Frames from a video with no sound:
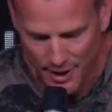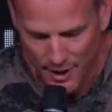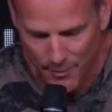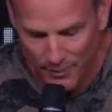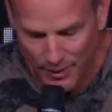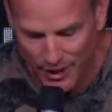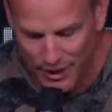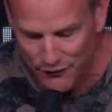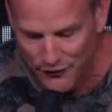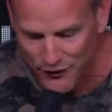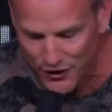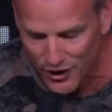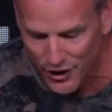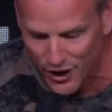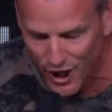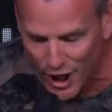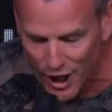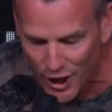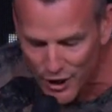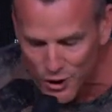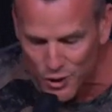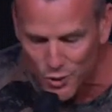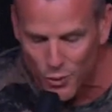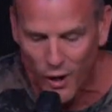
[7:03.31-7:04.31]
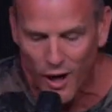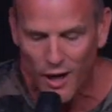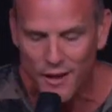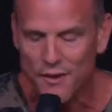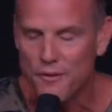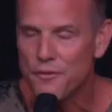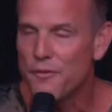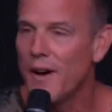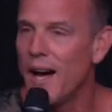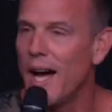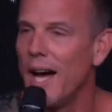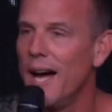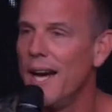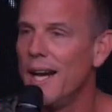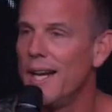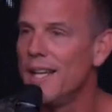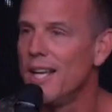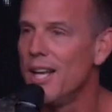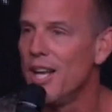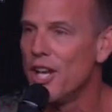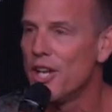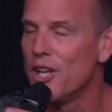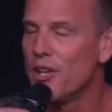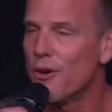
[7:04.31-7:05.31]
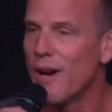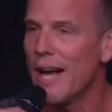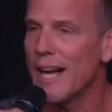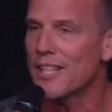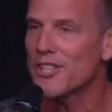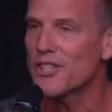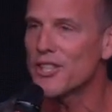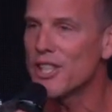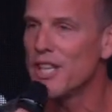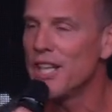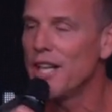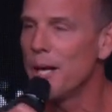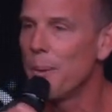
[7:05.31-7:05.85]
But if you're unqualified, you're actually